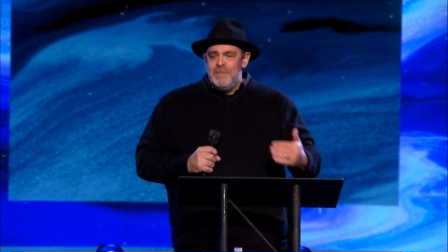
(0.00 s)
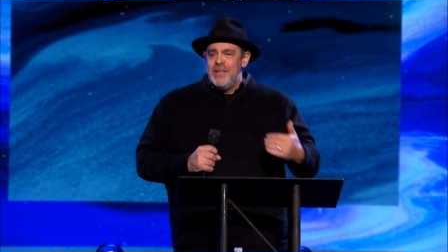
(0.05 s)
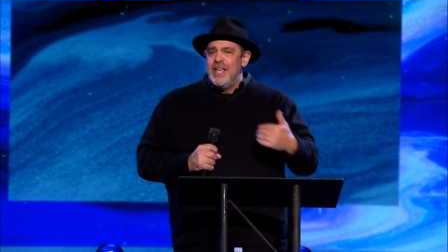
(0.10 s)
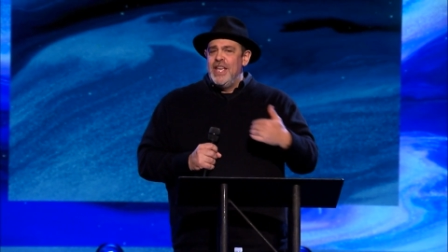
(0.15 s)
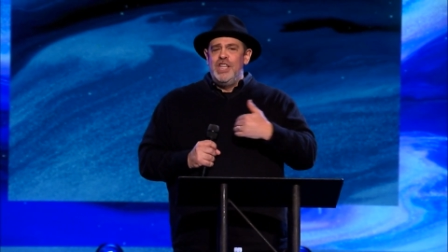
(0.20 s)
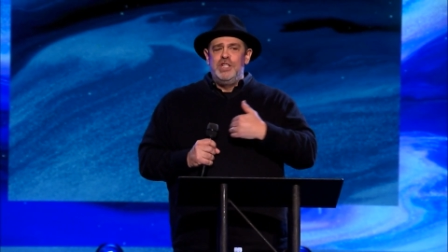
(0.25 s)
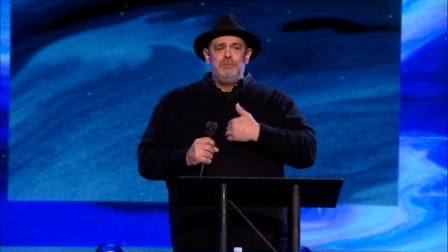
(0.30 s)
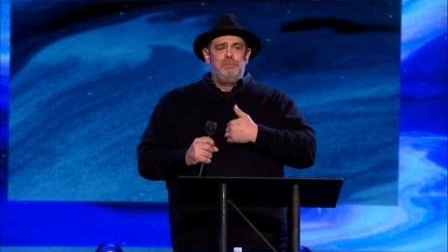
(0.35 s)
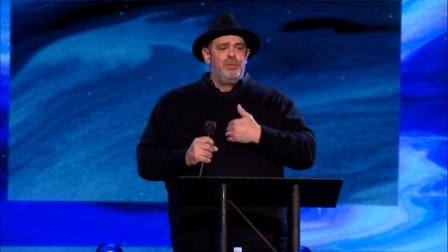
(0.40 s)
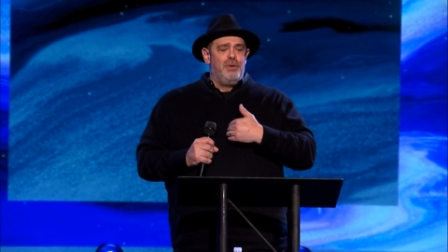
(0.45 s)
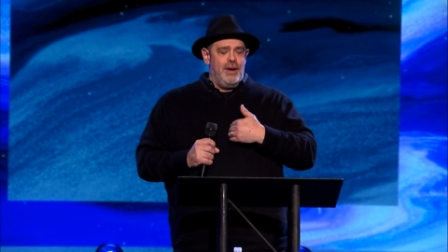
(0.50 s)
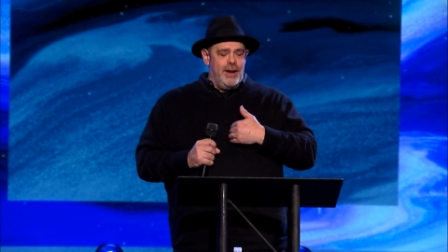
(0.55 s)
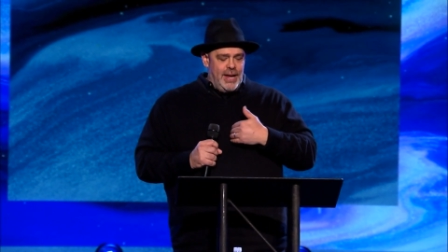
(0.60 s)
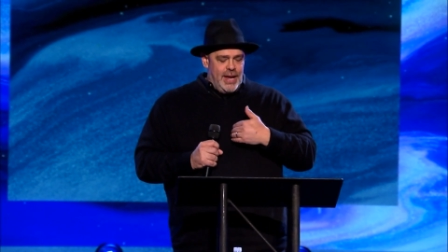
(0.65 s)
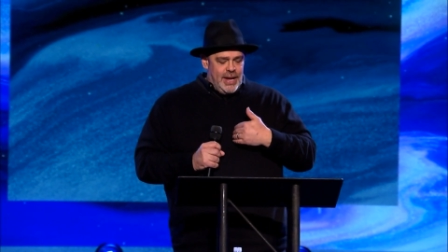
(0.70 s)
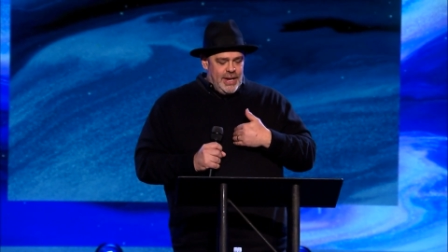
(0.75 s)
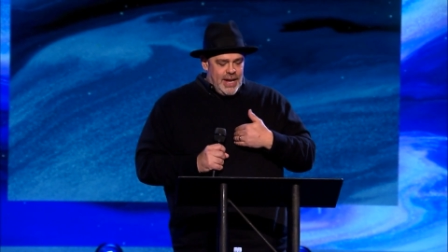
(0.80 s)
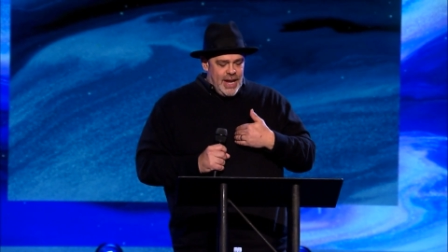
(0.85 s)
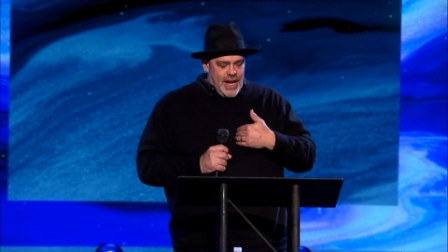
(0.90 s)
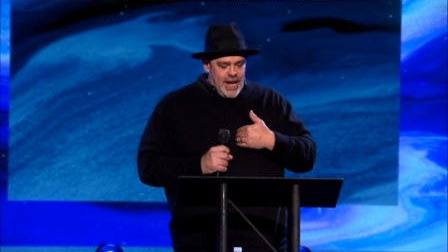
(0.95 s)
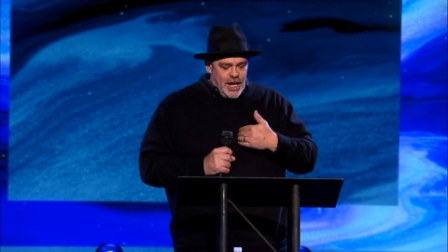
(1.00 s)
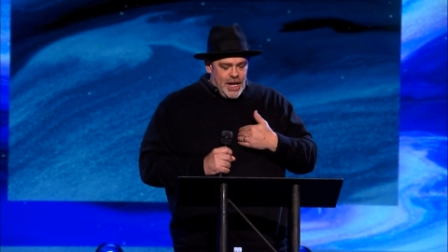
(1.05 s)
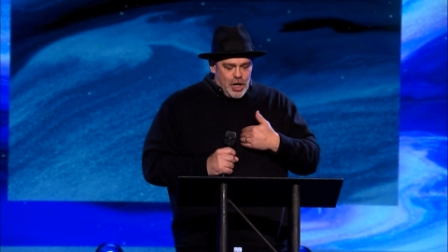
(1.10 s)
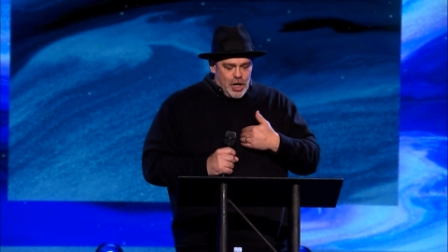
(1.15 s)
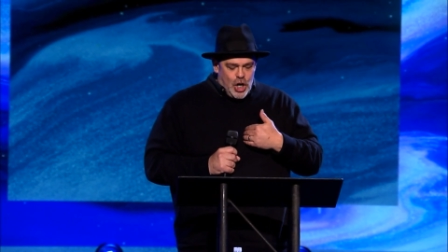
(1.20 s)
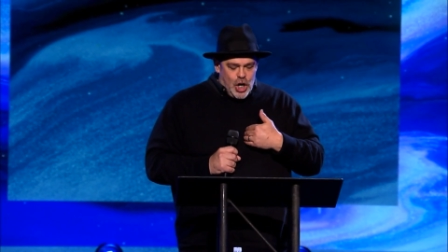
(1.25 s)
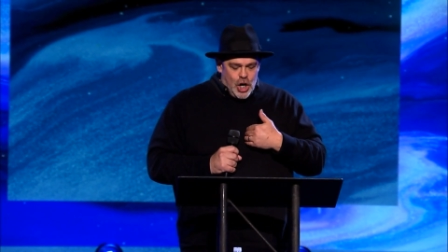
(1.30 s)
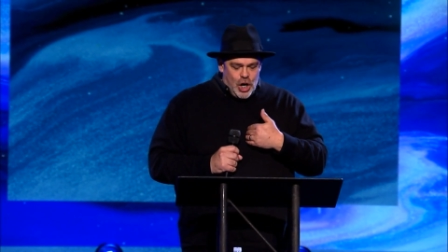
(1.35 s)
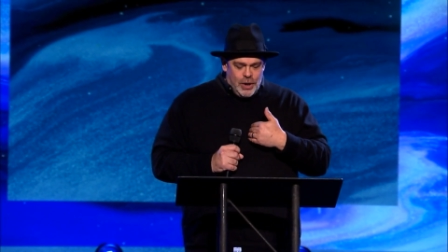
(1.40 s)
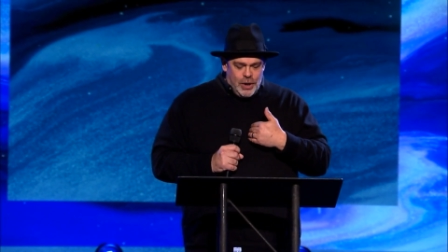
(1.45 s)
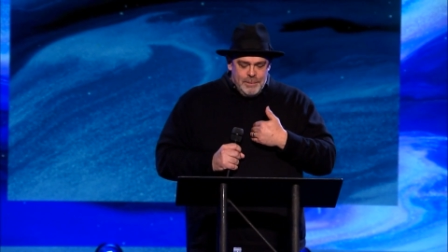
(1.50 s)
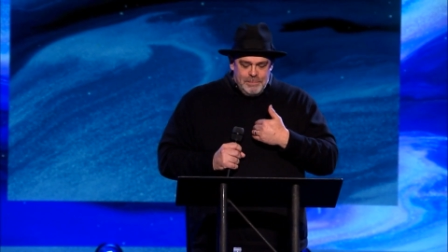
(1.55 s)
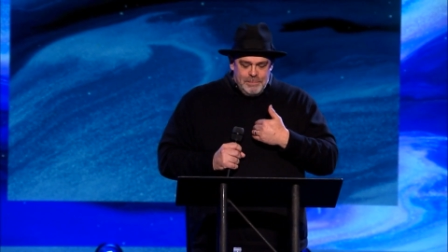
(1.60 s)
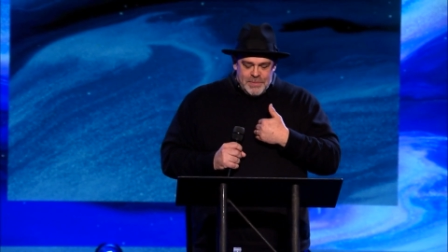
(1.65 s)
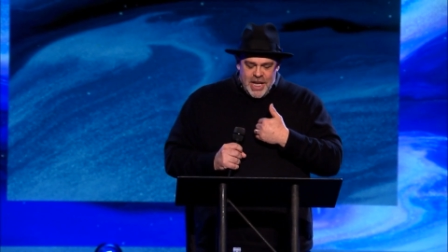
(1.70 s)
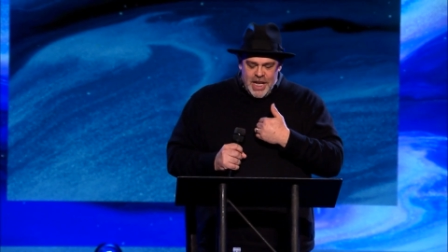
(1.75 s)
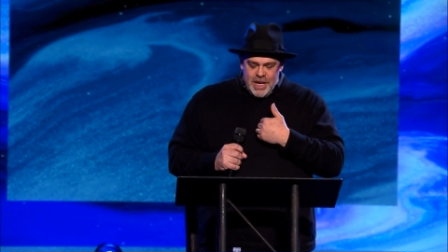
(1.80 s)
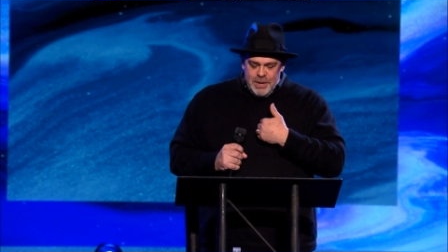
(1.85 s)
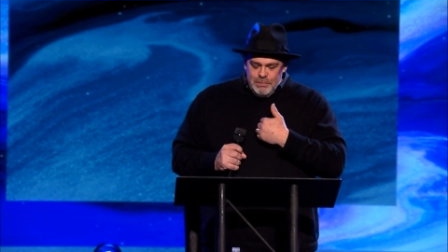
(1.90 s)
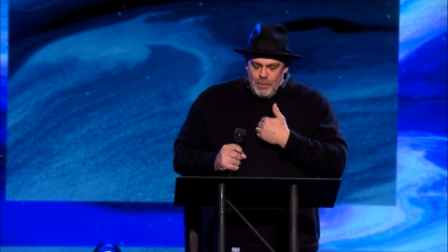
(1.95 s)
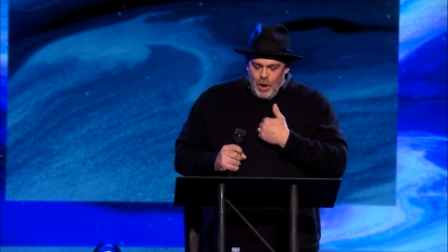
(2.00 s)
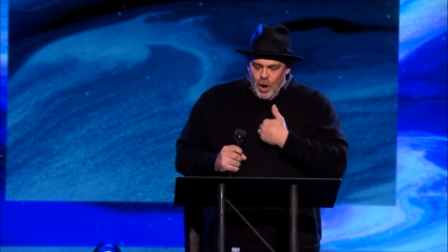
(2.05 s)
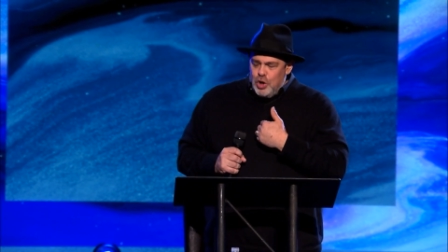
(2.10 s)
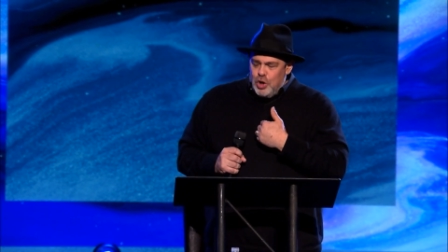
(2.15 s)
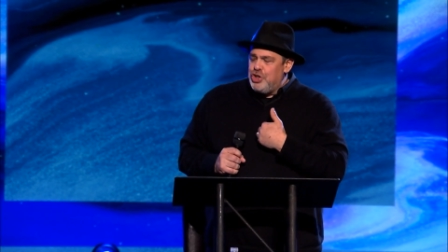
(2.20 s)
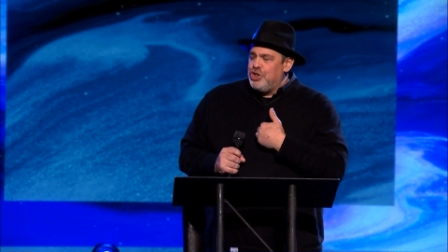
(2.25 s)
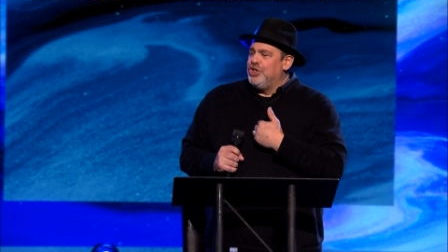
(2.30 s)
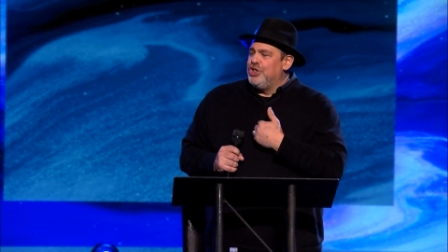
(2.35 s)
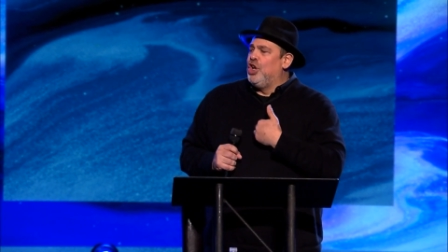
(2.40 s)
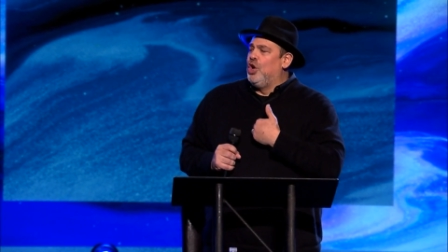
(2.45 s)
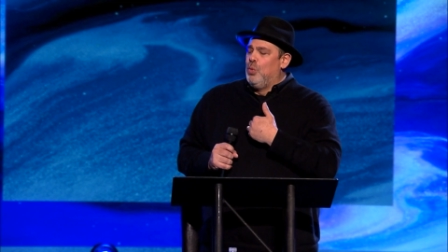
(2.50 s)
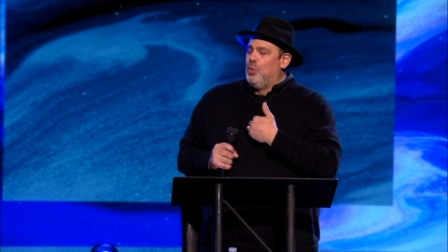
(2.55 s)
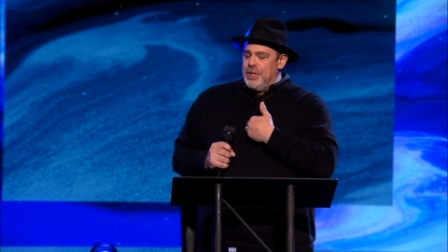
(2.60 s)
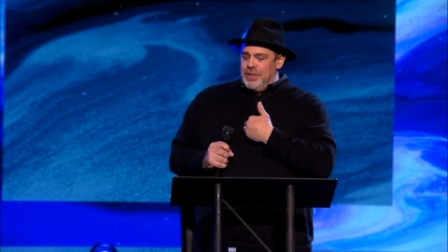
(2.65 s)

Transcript: He's bringing inner, emotional,